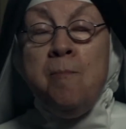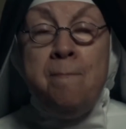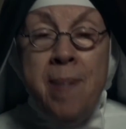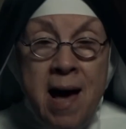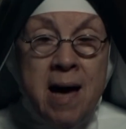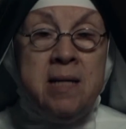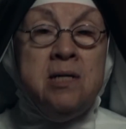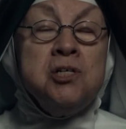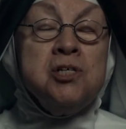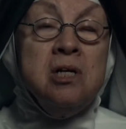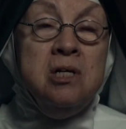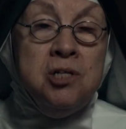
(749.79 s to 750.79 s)

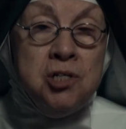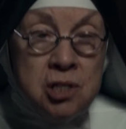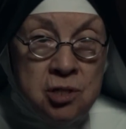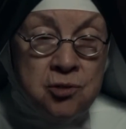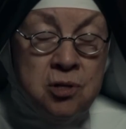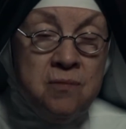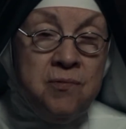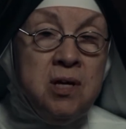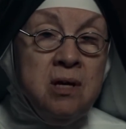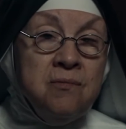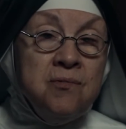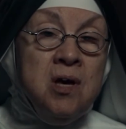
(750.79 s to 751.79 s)
banished children of
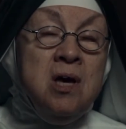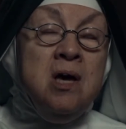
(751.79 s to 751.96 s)
Eve.